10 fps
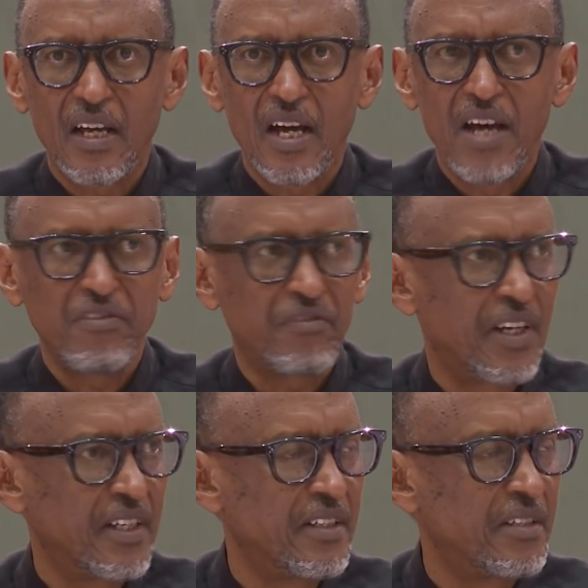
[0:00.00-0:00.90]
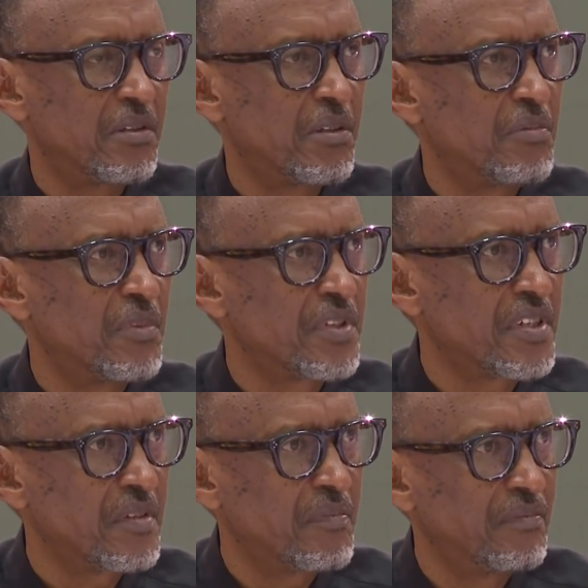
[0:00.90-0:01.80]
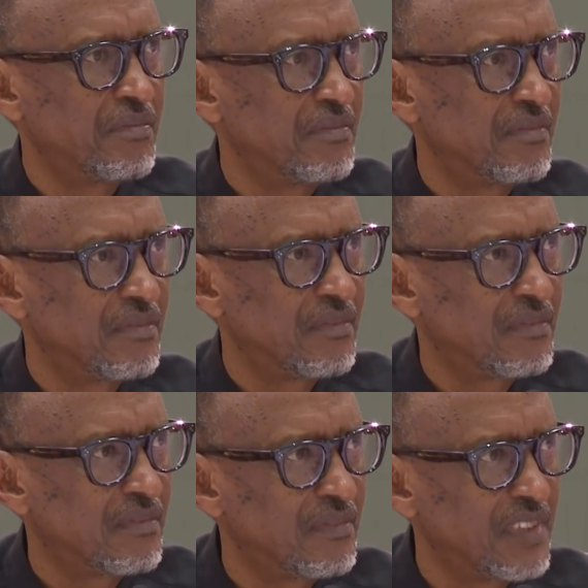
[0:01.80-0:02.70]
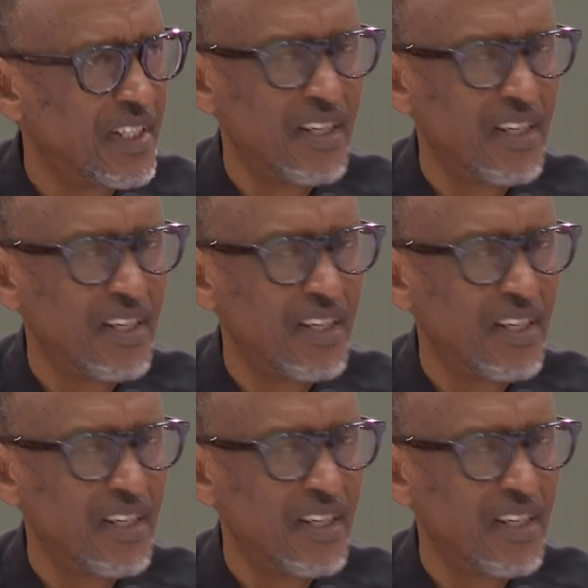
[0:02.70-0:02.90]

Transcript: I find almost in